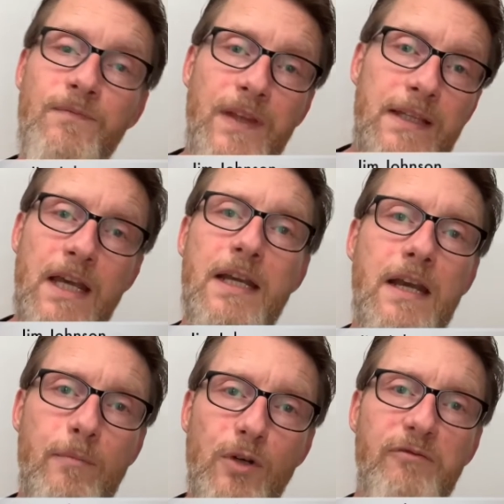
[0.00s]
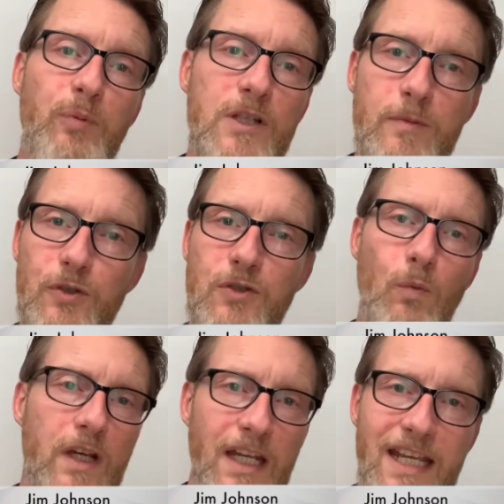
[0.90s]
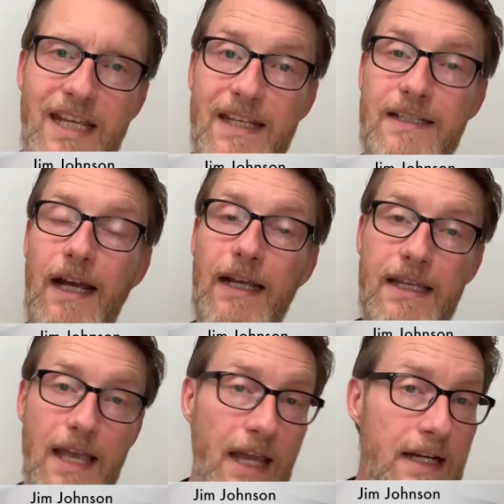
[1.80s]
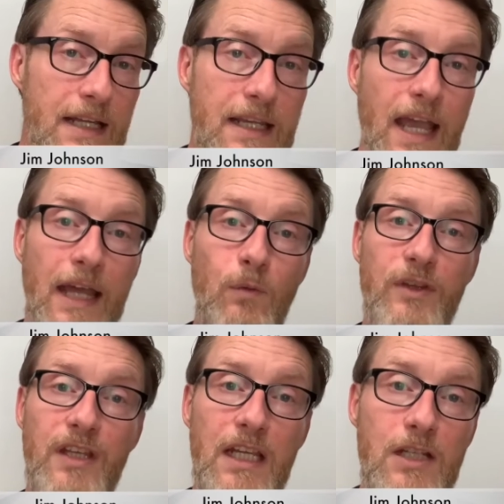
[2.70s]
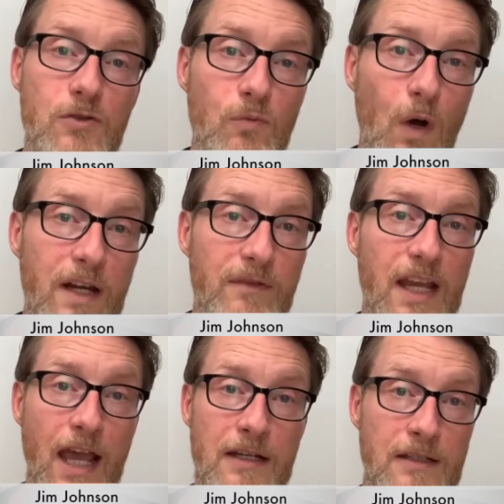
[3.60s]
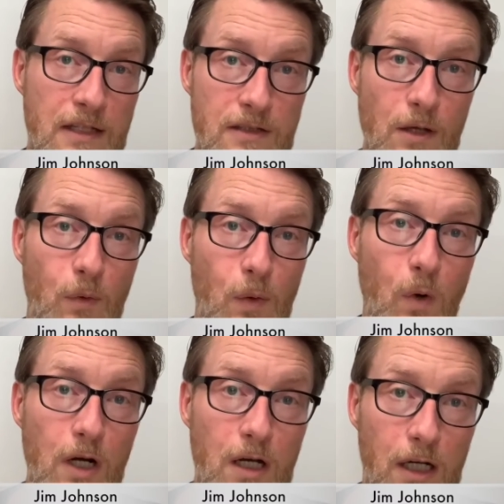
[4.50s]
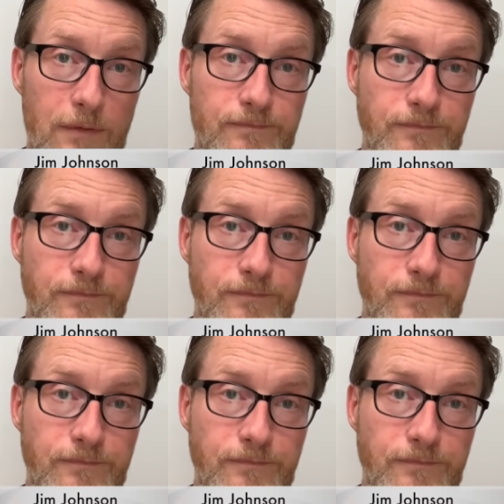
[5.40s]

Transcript: and then a number of principles that we're going to hit again and again with each one of the accents that we work on.